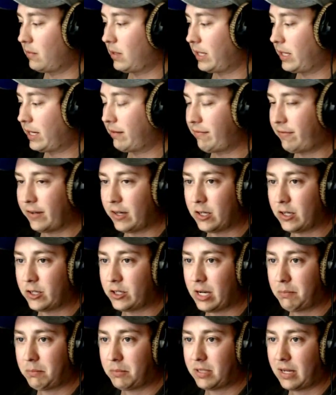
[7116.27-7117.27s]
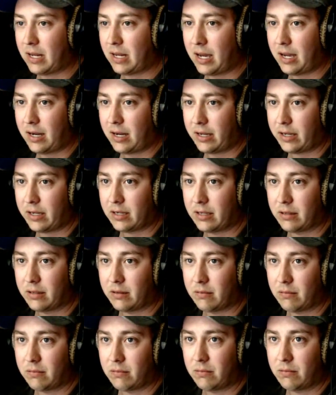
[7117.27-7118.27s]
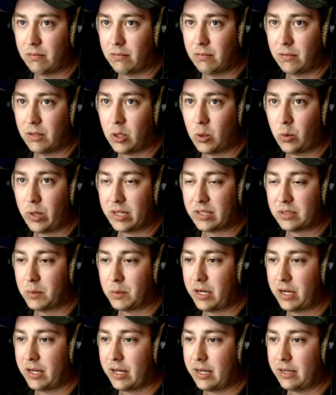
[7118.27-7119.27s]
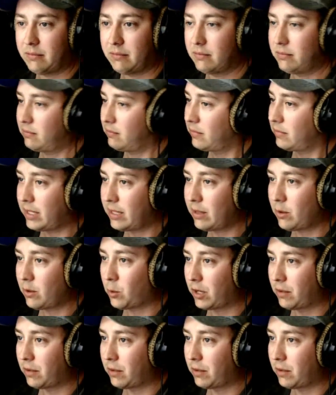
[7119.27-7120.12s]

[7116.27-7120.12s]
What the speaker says: finish up tonight. I can go next Monday. Either one.